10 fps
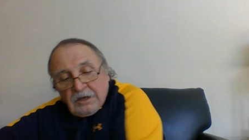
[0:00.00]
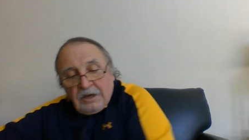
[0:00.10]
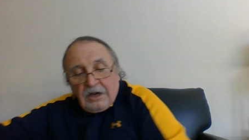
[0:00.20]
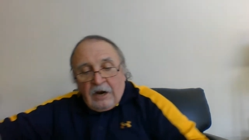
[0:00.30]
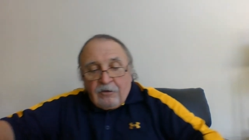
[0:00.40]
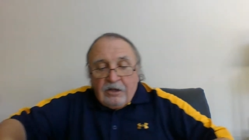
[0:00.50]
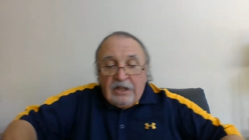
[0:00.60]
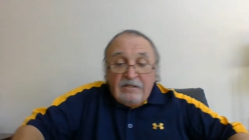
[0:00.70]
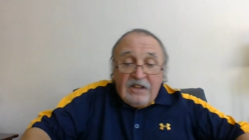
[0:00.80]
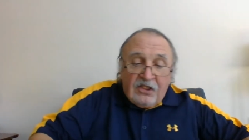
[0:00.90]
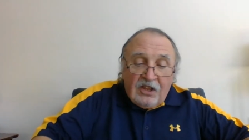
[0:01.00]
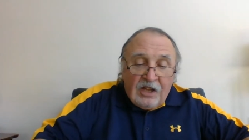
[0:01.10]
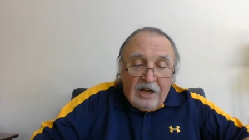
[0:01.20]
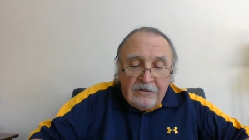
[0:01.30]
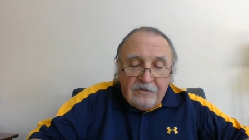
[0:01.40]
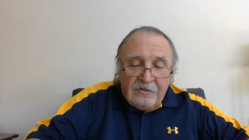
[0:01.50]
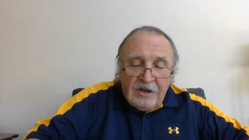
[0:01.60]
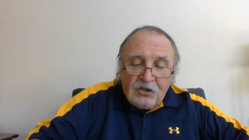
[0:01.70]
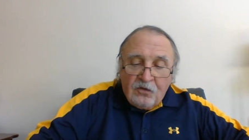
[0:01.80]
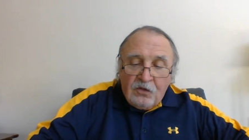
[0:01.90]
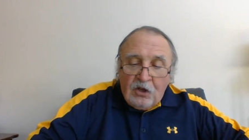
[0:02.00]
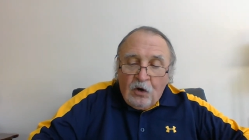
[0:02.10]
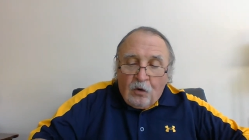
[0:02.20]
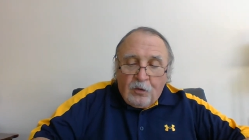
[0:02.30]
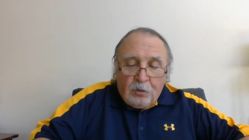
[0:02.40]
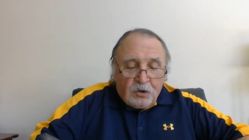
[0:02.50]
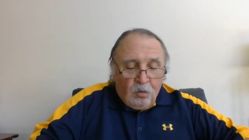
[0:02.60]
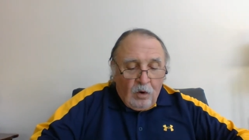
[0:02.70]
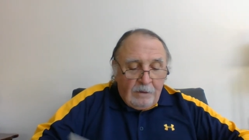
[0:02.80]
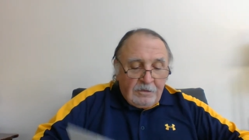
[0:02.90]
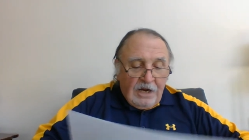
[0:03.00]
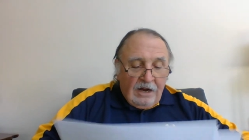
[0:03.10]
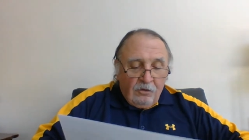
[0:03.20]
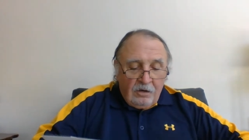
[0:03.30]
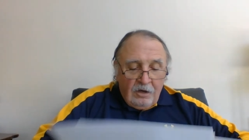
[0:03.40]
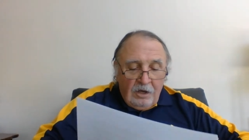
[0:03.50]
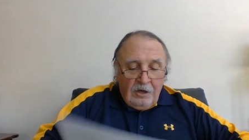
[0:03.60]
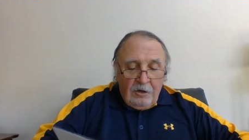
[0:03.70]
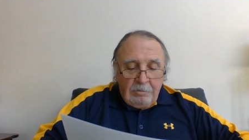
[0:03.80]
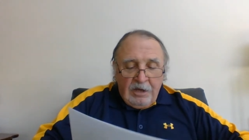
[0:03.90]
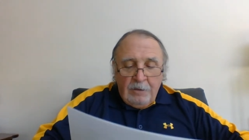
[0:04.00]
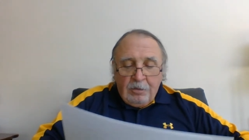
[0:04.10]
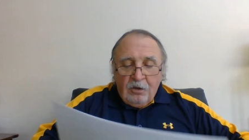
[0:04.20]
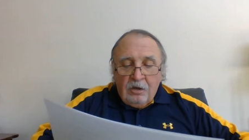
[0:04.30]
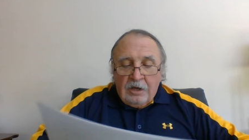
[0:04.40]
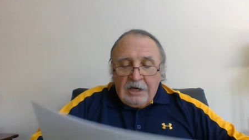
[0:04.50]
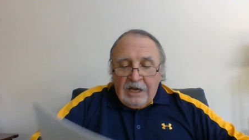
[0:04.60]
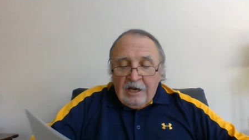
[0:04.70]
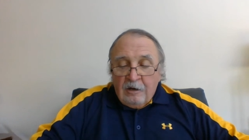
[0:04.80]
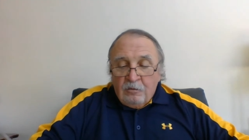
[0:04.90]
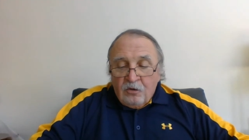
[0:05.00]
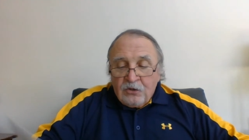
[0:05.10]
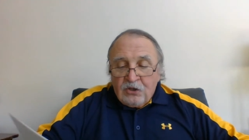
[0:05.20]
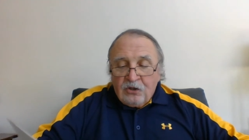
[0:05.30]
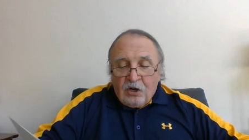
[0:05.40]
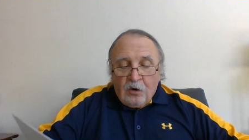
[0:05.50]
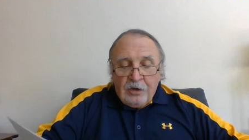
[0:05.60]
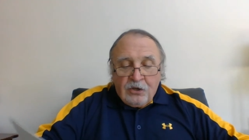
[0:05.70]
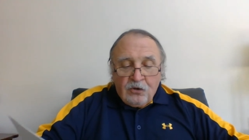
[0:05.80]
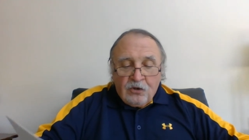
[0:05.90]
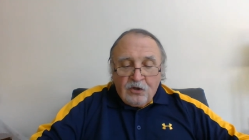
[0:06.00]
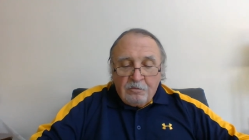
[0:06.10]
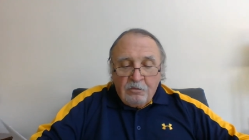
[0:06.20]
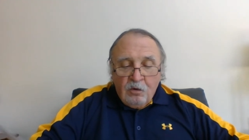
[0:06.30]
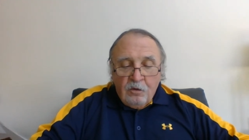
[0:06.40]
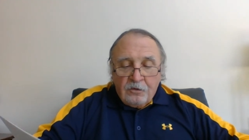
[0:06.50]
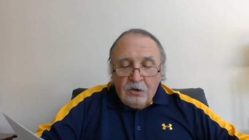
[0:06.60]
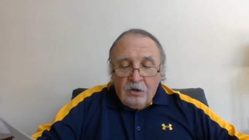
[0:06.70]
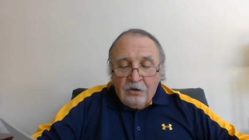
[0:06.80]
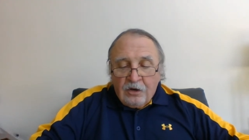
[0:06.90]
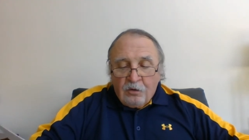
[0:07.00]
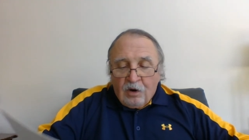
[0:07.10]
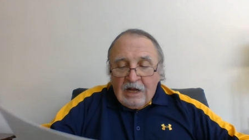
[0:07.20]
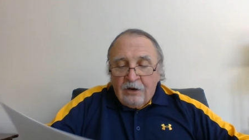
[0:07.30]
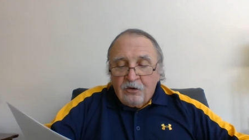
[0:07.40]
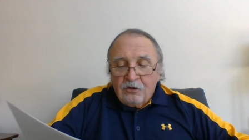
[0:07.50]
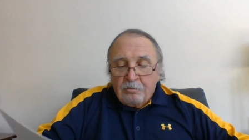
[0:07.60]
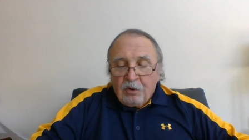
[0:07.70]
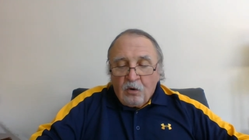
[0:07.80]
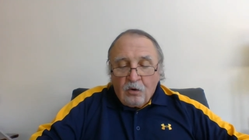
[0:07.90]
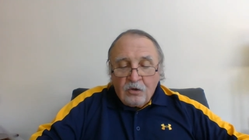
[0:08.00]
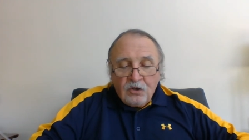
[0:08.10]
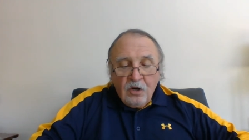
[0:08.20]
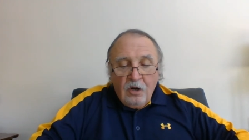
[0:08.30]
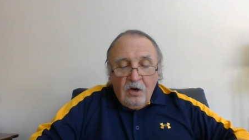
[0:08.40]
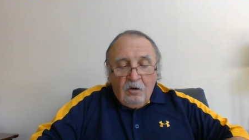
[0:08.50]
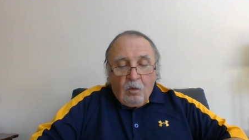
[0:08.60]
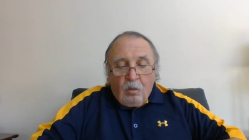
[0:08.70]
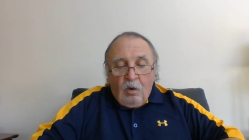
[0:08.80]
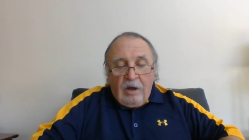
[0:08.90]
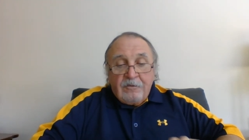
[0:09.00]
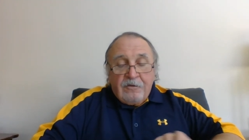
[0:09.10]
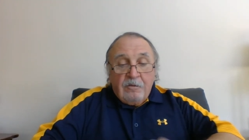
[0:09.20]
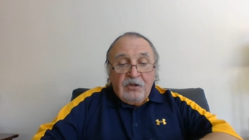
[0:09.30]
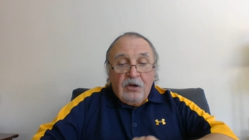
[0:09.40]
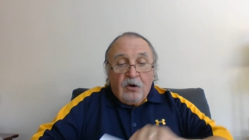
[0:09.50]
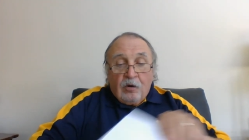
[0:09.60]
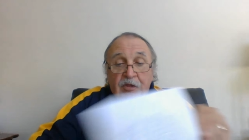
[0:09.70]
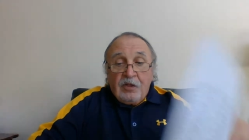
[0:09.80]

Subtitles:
Every living thing on the face of the earth was wiped out. People and animals and the creatures that move along the ground and the birds were wiped from the earth.